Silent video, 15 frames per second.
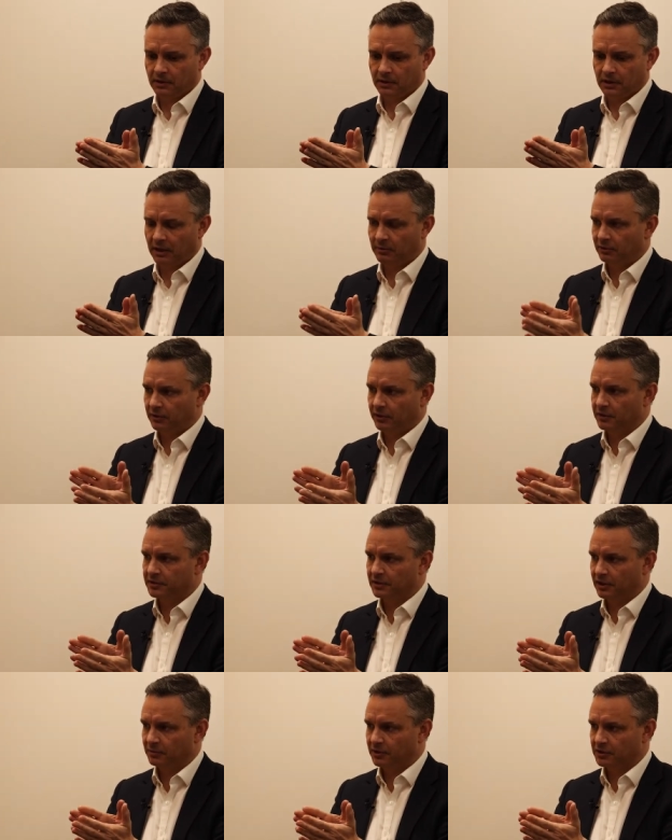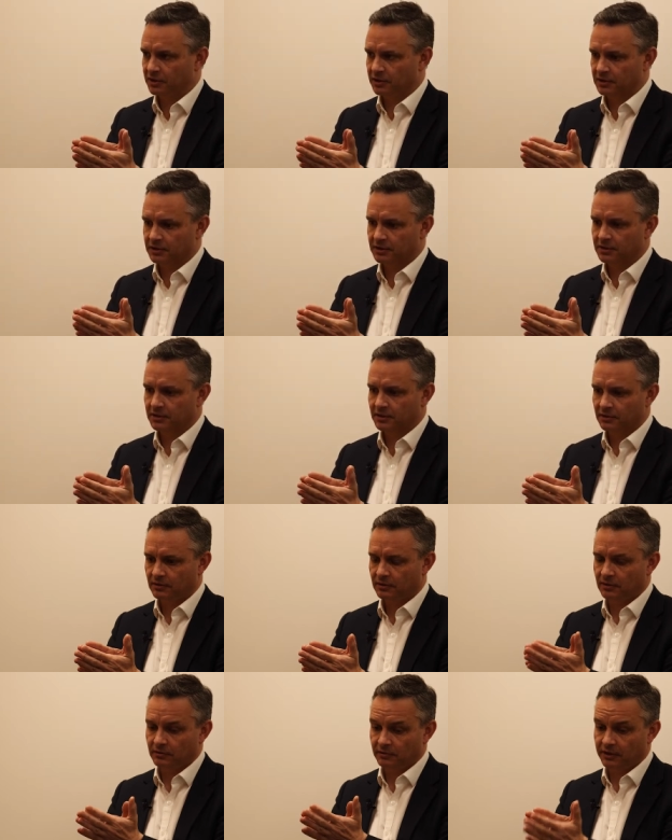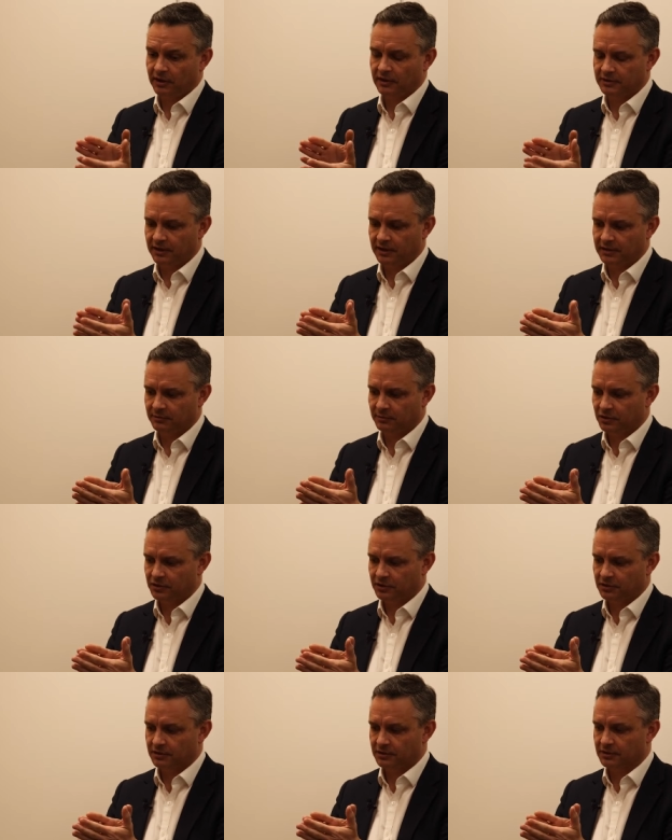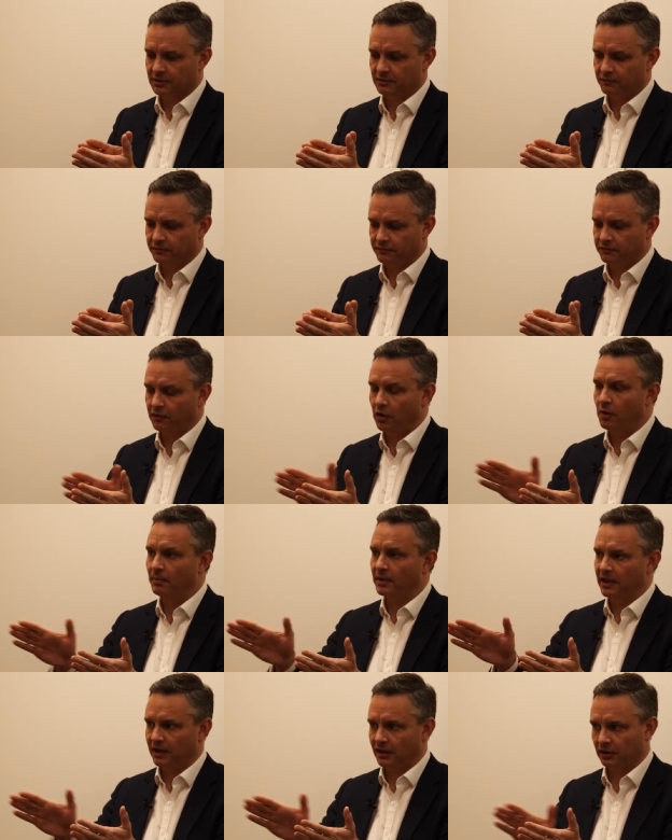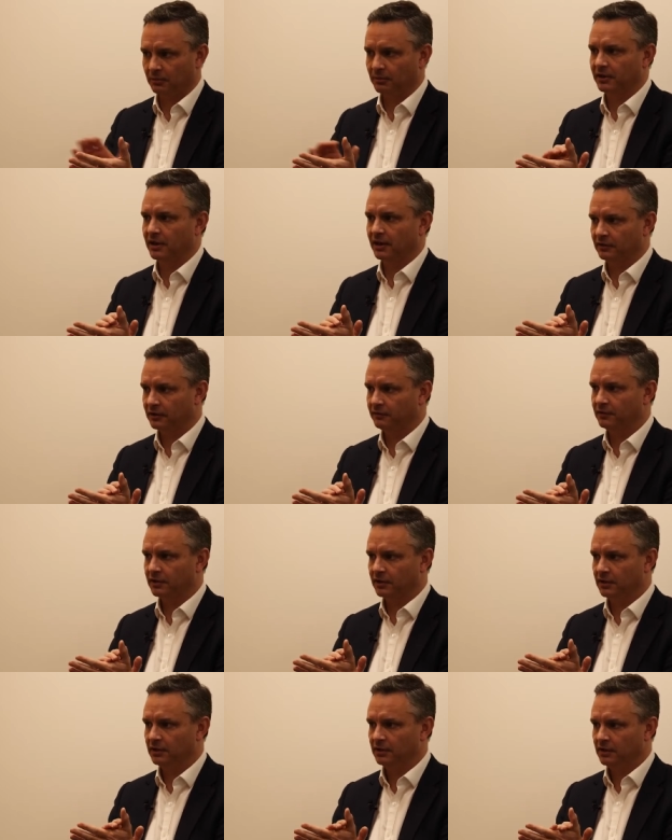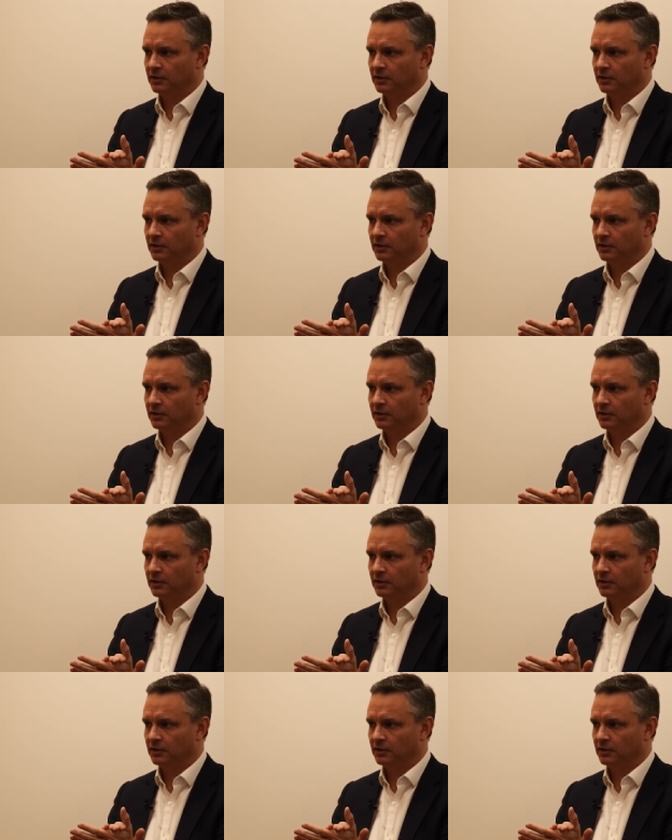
carbon dioxide emissions or our greenhouse gas emissions from economic activity,